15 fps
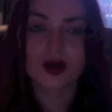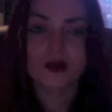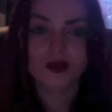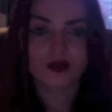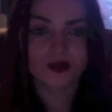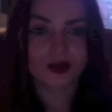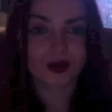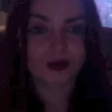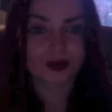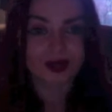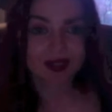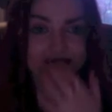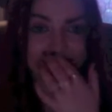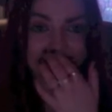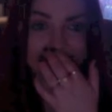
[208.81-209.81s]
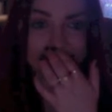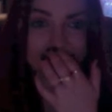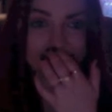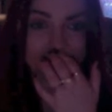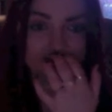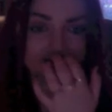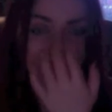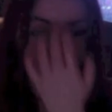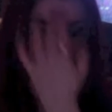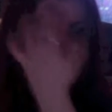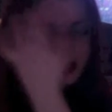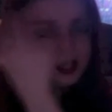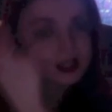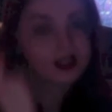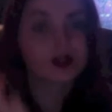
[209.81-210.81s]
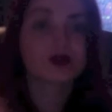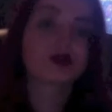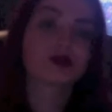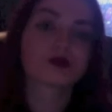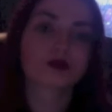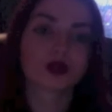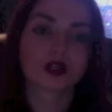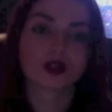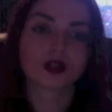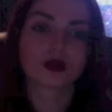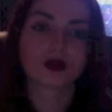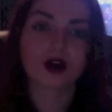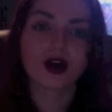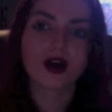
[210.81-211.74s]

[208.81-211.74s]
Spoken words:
But for my own magazine, I don't think I'd be really using blue.